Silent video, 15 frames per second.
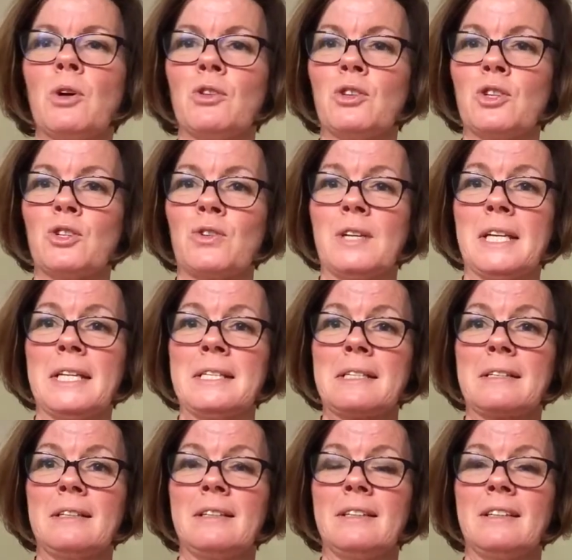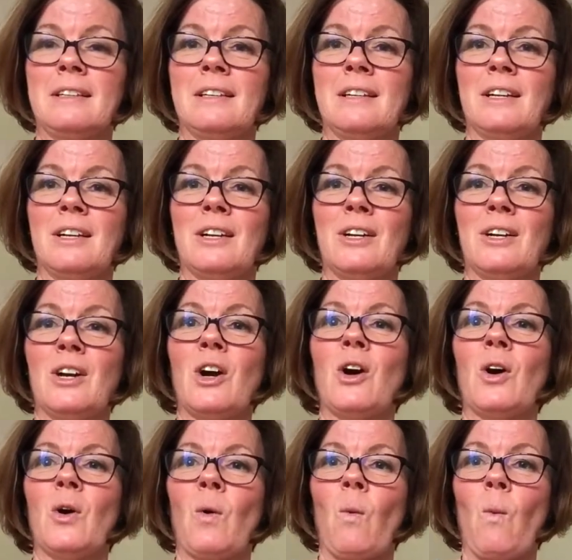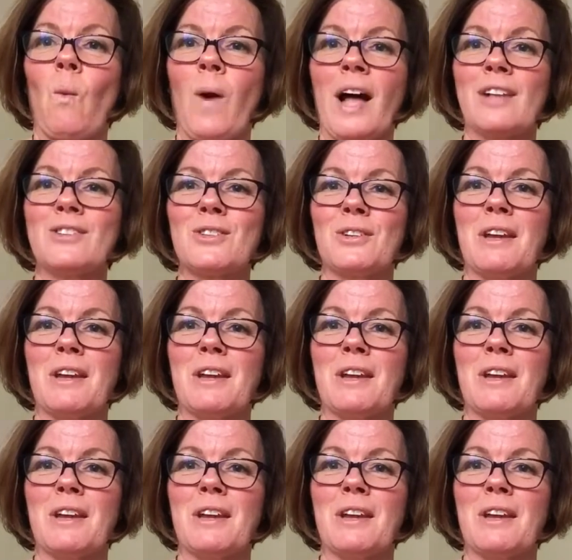other treat. Well done